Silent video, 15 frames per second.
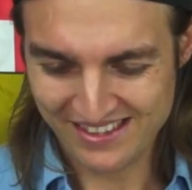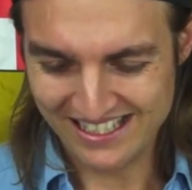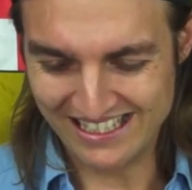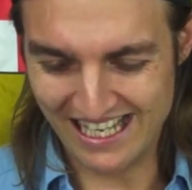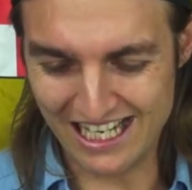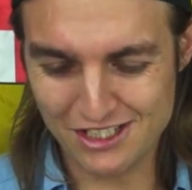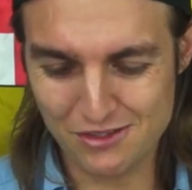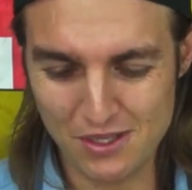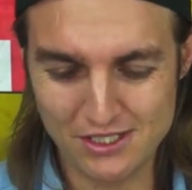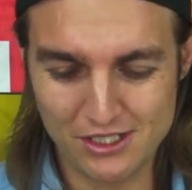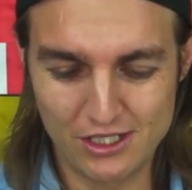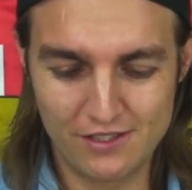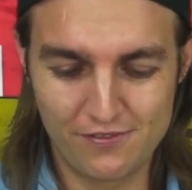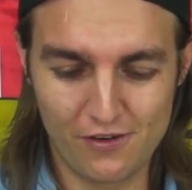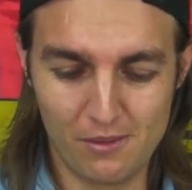The next
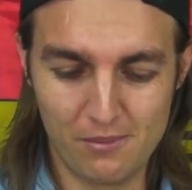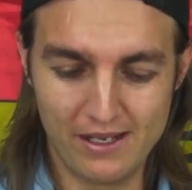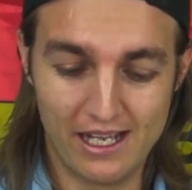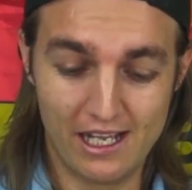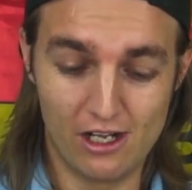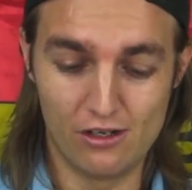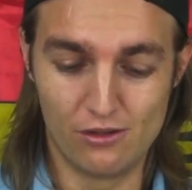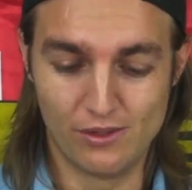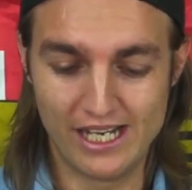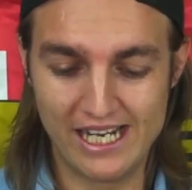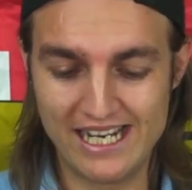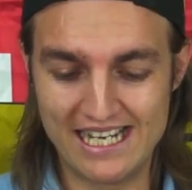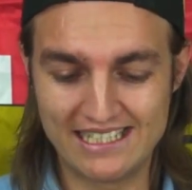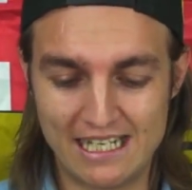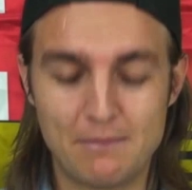question is from,
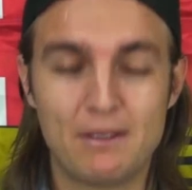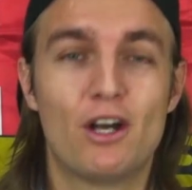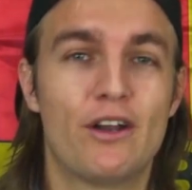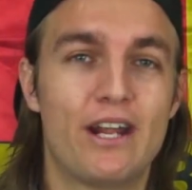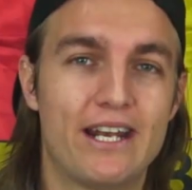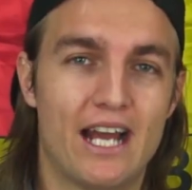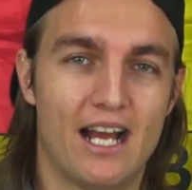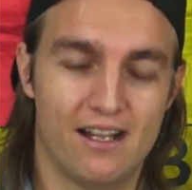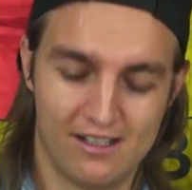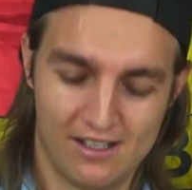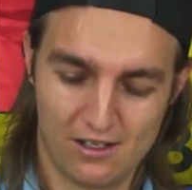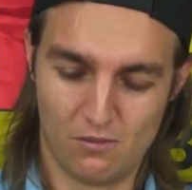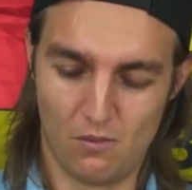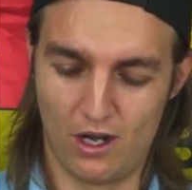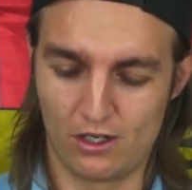Ines Amigorena.
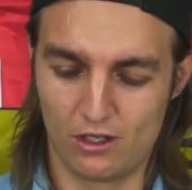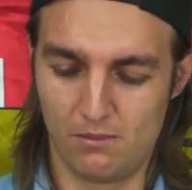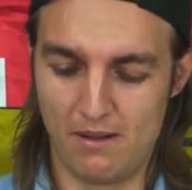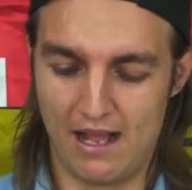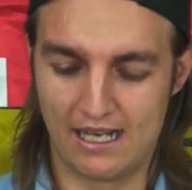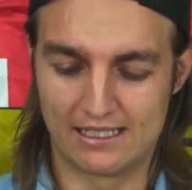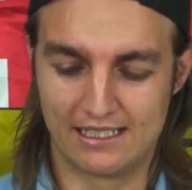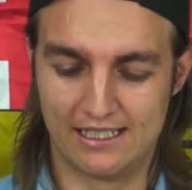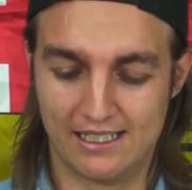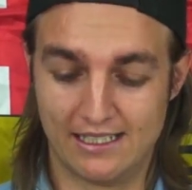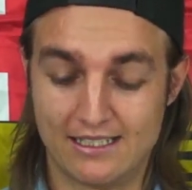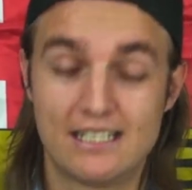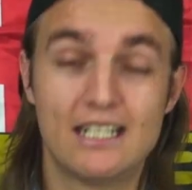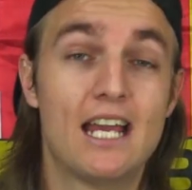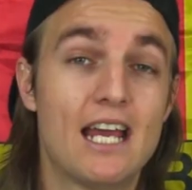Welcome back,
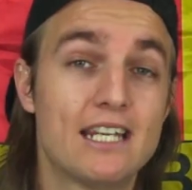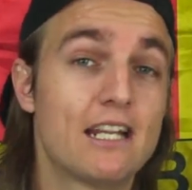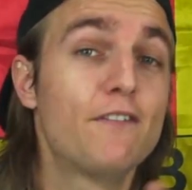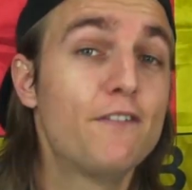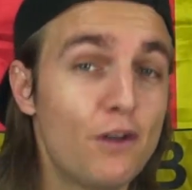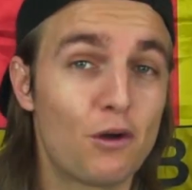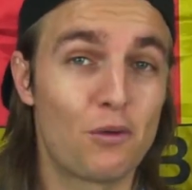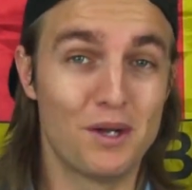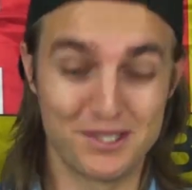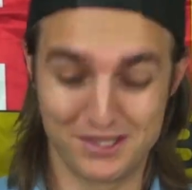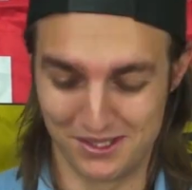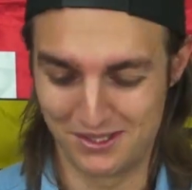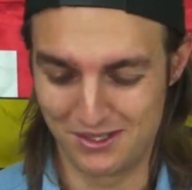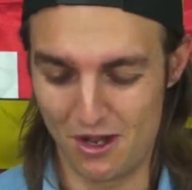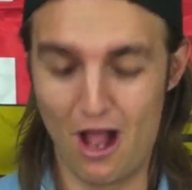and she has a few
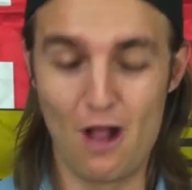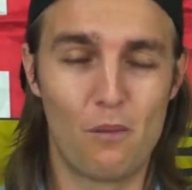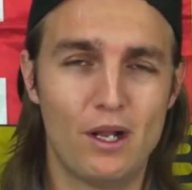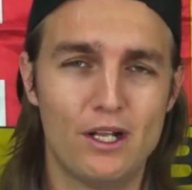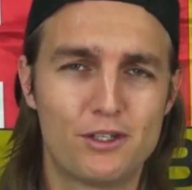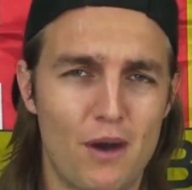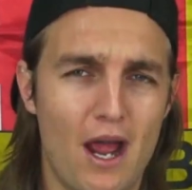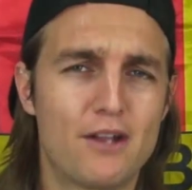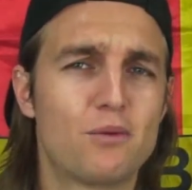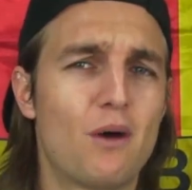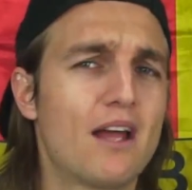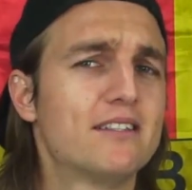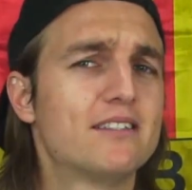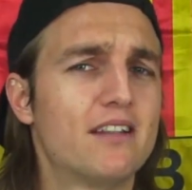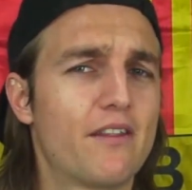questions, so I will try to
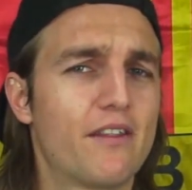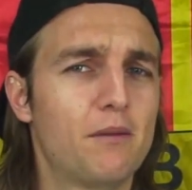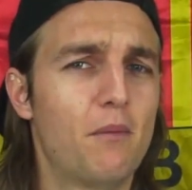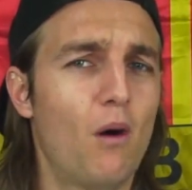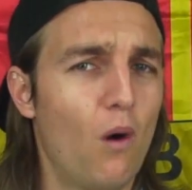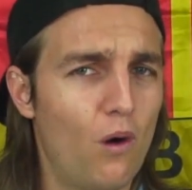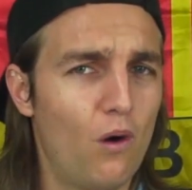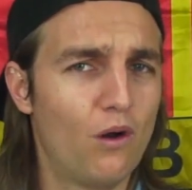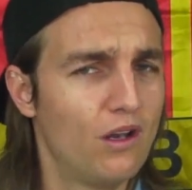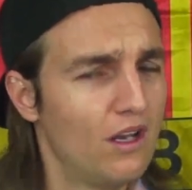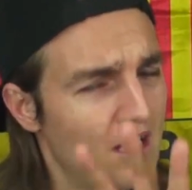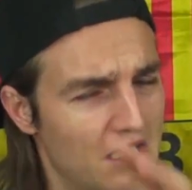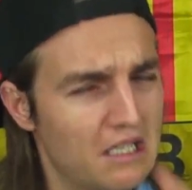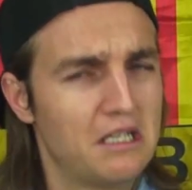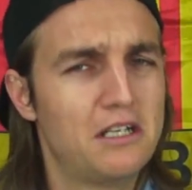answer them all
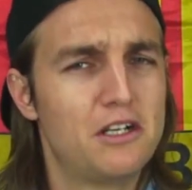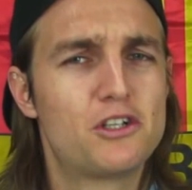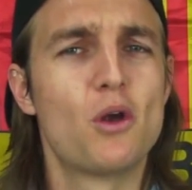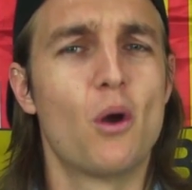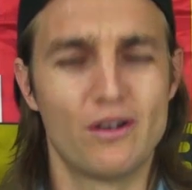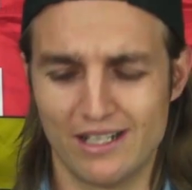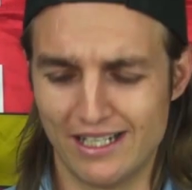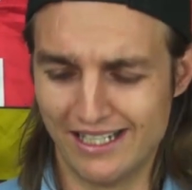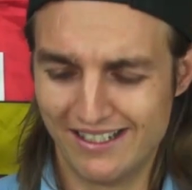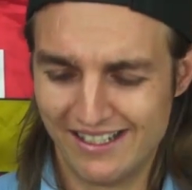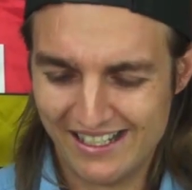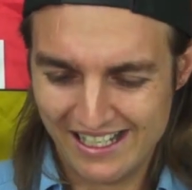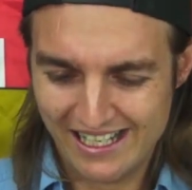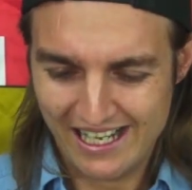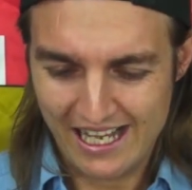shortly.
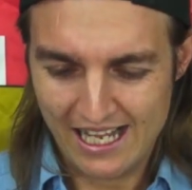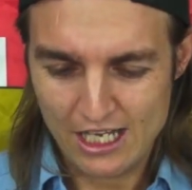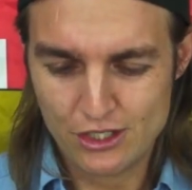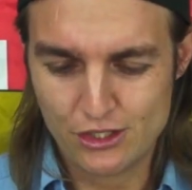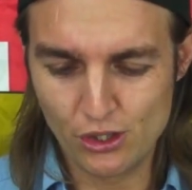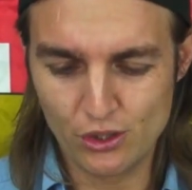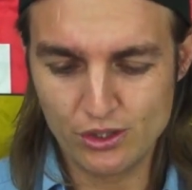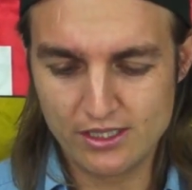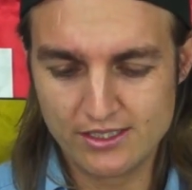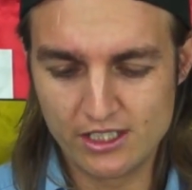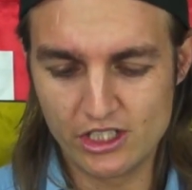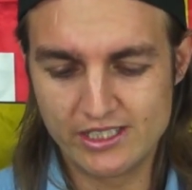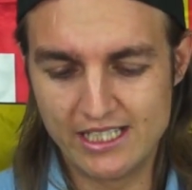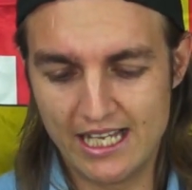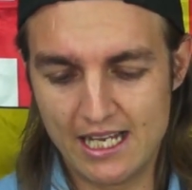Should
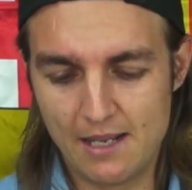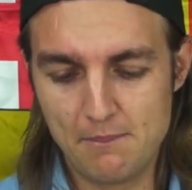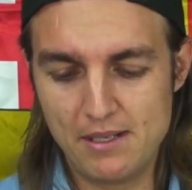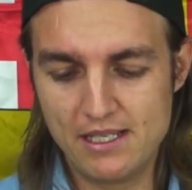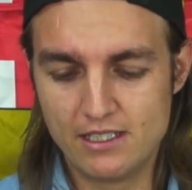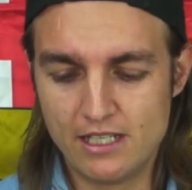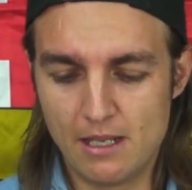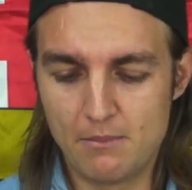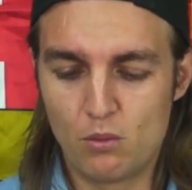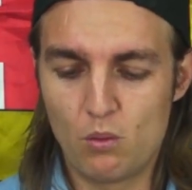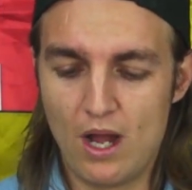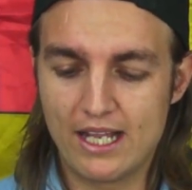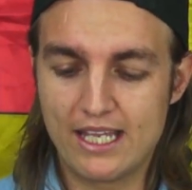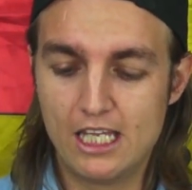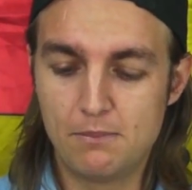Ter Stegen be the number
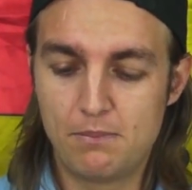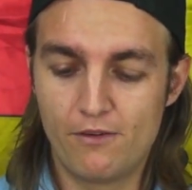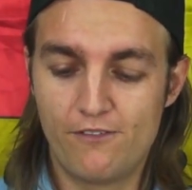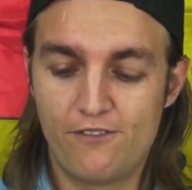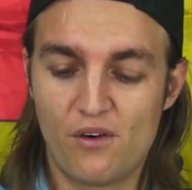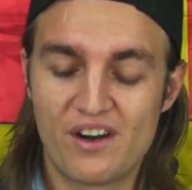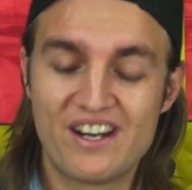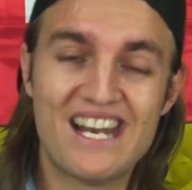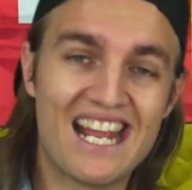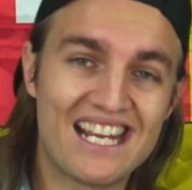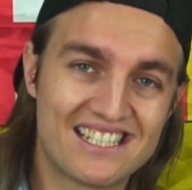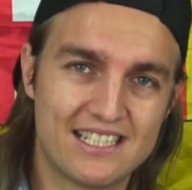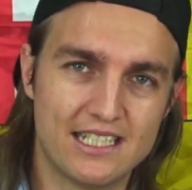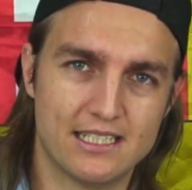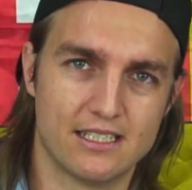one keeper for
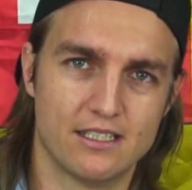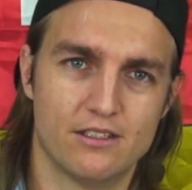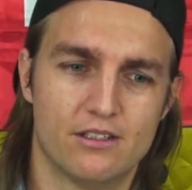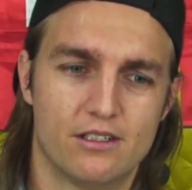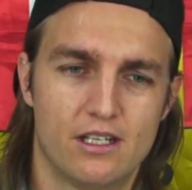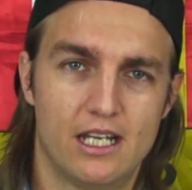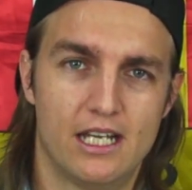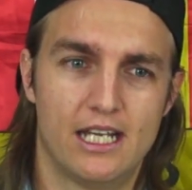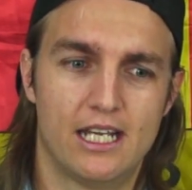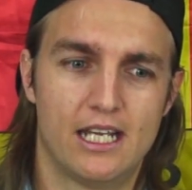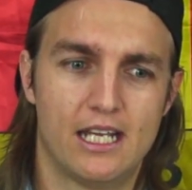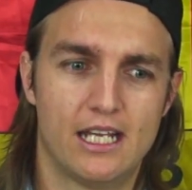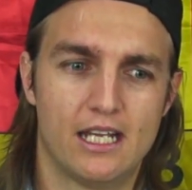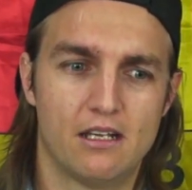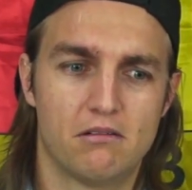next season?
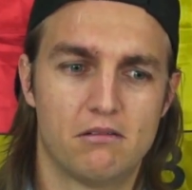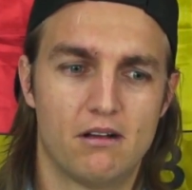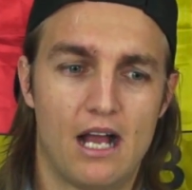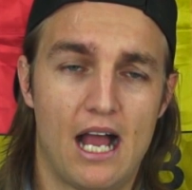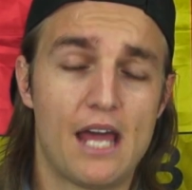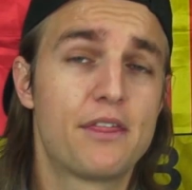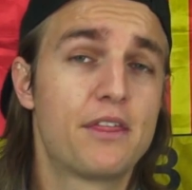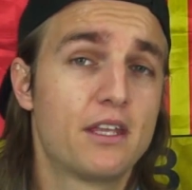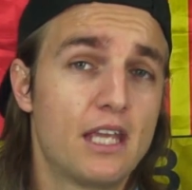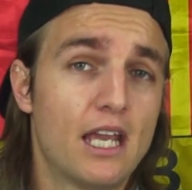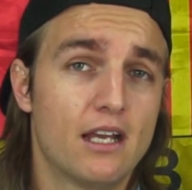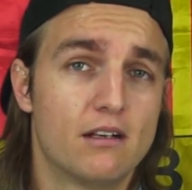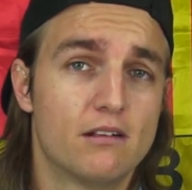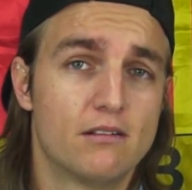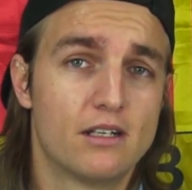I think,
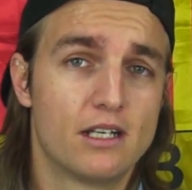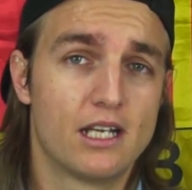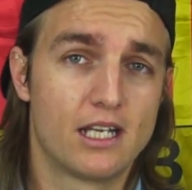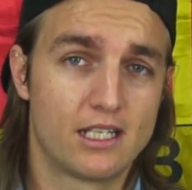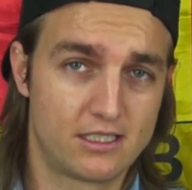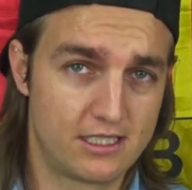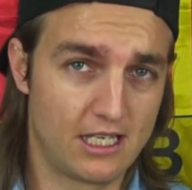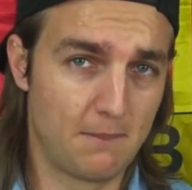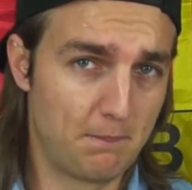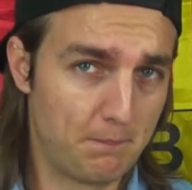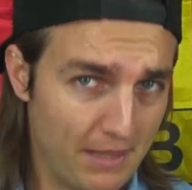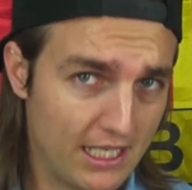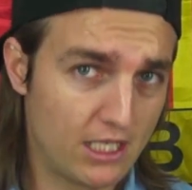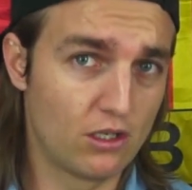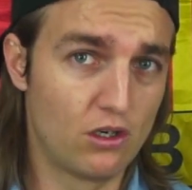yeah, it's a
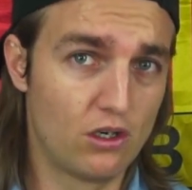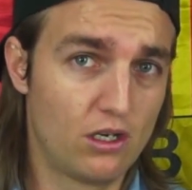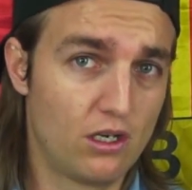big